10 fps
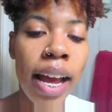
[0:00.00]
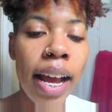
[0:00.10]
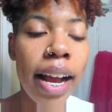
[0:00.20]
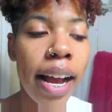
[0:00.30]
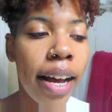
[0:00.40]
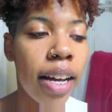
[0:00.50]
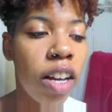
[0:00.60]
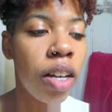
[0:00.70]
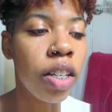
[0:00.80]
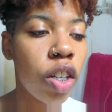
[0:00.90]

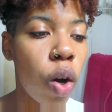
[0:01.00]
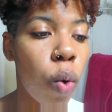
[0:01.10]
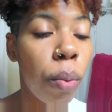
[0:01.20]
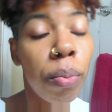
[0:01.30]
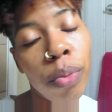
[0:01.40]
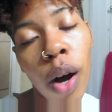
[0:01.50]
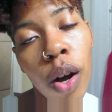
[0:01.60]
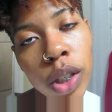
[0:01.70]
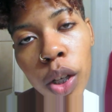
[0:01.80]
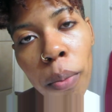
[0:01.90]
and
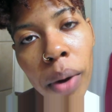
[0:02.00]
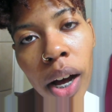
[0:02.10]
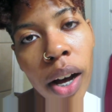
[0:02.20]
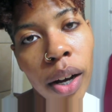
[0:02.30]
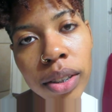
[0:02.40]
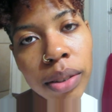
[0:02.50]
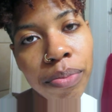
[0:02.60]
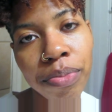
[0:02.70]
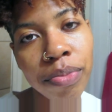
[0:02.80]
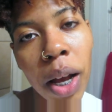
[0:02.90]
also
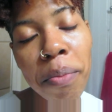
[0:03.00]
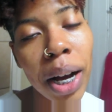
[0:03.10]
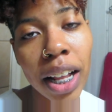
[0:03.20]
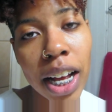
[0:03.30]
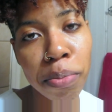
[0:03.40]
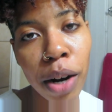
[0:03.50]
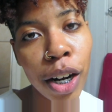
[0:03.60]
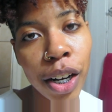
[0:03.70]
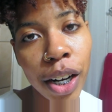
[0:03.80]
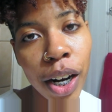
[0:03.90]
my class
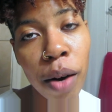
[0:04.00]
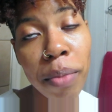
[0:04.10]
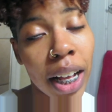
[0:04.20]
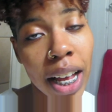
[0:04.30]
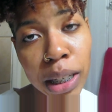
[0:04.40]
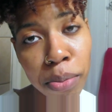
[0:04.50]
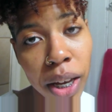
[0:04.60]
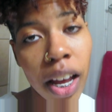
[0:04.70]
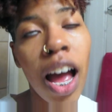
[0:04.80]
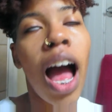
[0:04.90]
partner or my
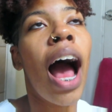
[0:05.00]
classmate.